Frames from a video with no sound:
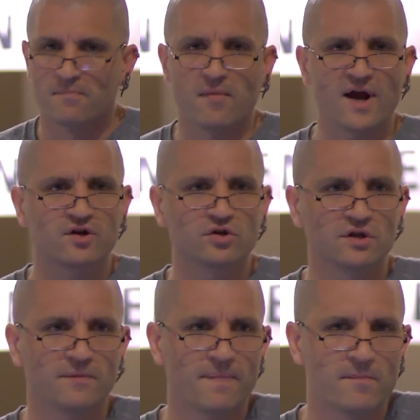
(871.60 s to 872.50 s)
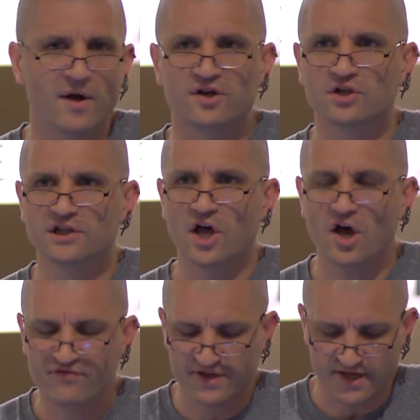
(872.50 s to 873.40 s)
Michael
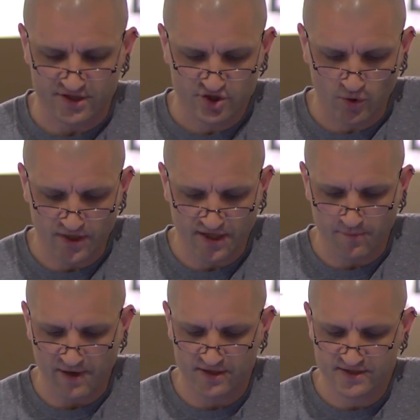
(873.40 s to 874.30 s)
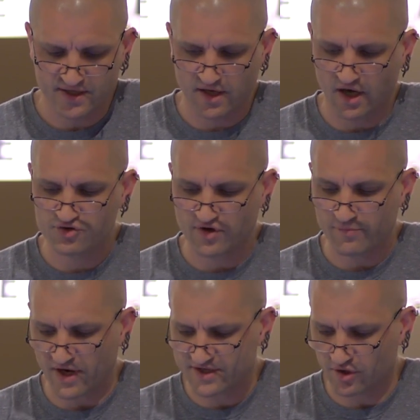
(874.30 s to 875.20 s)
Lurvy, talking about André
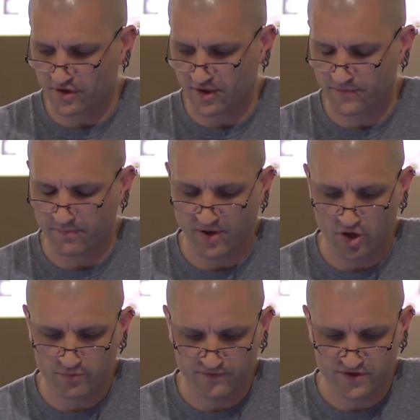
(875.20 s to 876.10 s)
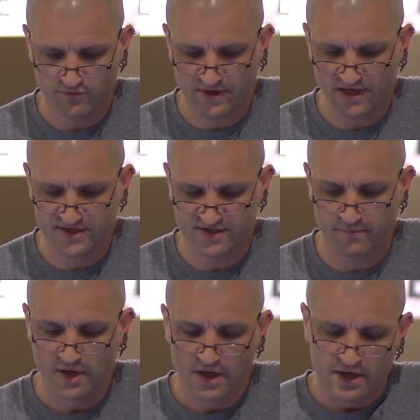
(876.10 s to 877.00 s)
Breton, the Pope of
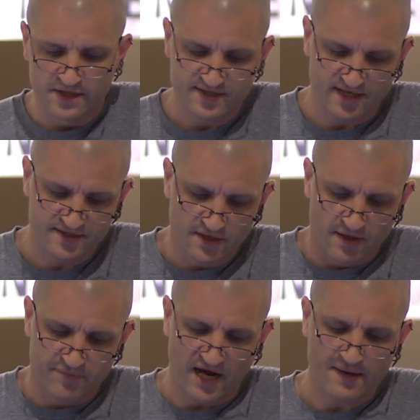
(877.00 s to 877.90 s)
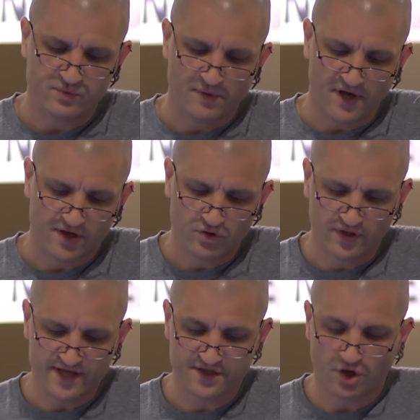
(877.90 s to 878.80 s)
Surrealism, says, perhaps one might call
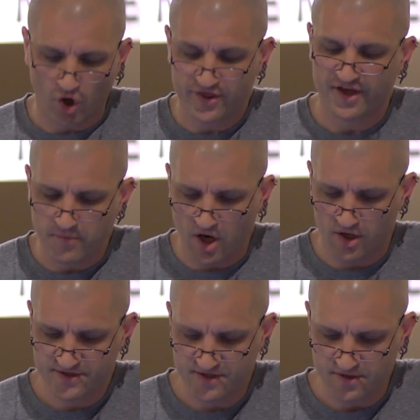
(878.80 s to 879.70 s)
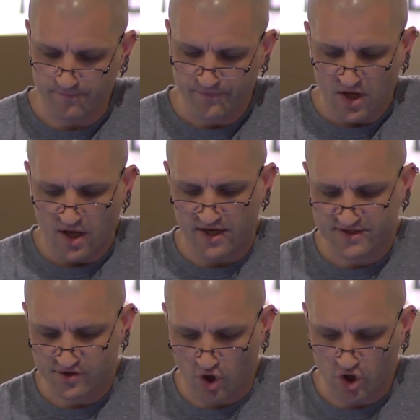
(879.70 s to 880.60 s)
his a Gothic Marxism, a
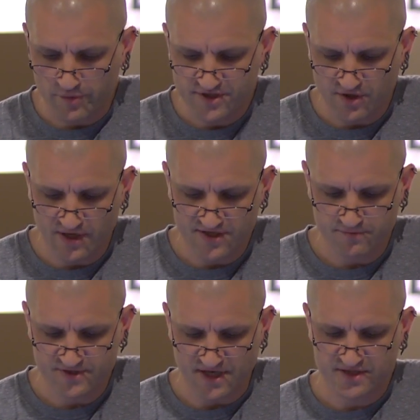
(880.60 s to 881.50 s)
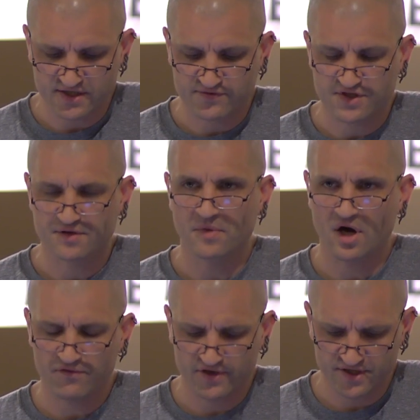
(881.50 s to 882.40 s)
historical materialism sensitive to the
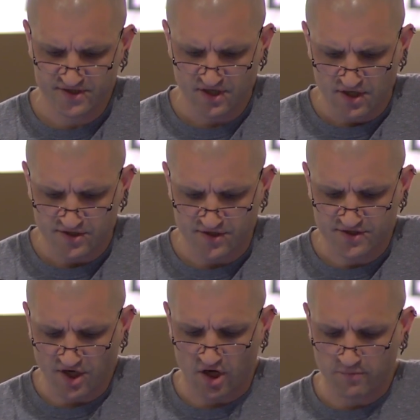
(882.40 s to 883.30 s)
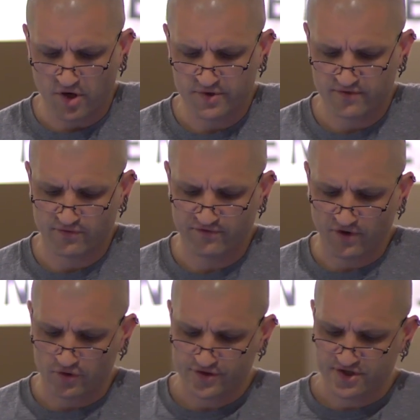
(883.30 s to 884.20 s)
marvelous, to the dark moment of
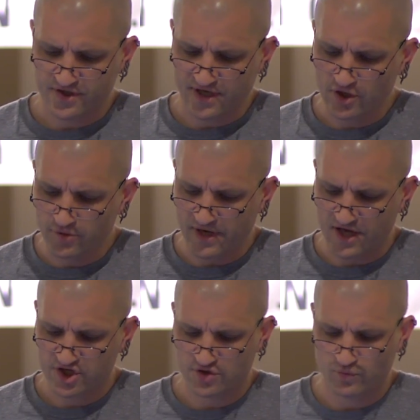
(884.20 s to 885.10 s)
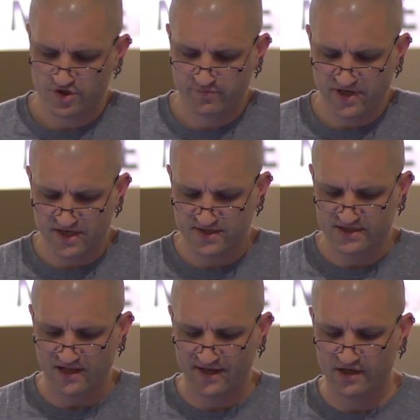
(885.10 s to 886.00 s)
revolt, to the illumination which
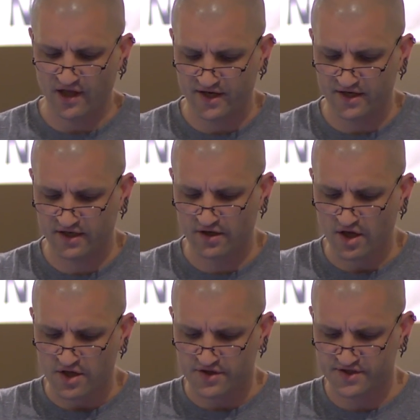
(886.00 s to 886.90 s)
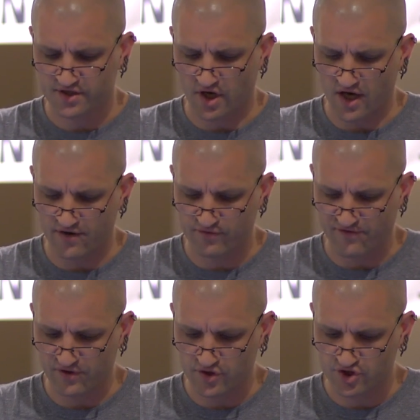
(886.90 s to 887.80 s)
pierces like lightning the sky of
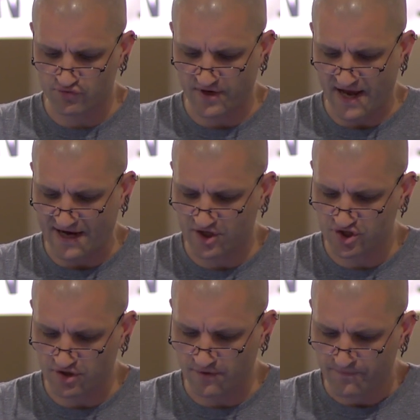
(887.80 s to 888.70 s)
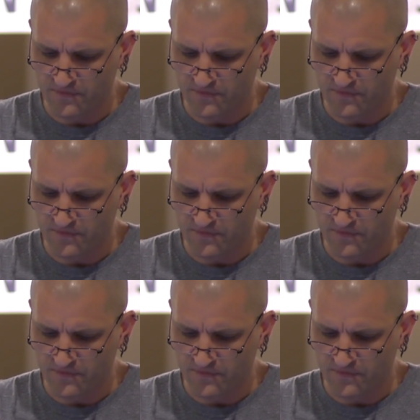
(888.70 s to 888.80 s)
revolutionary action.